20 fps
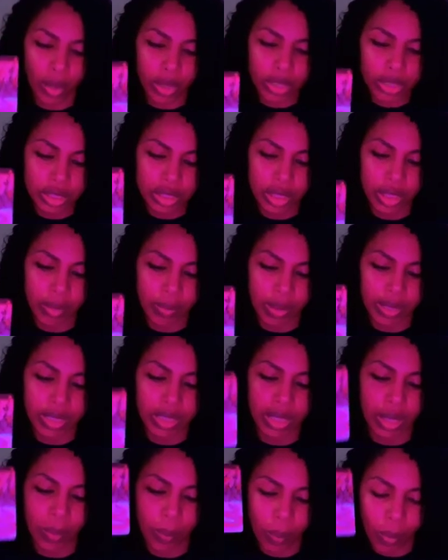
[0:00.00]
concerned about
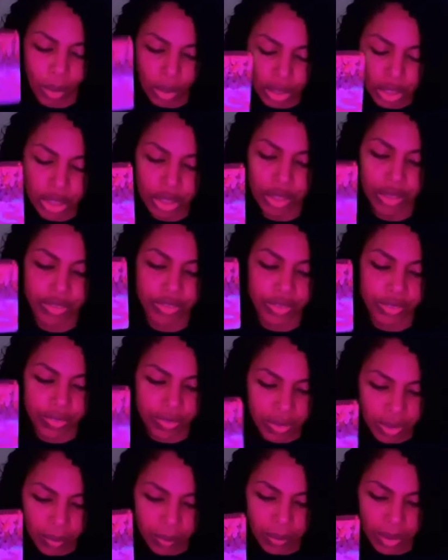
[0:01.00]
the emotional
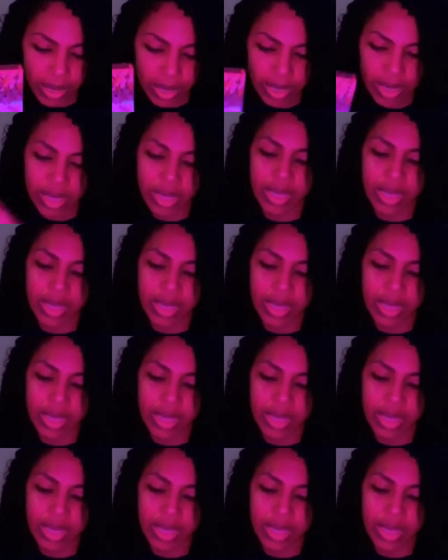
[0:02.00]
fulfillment.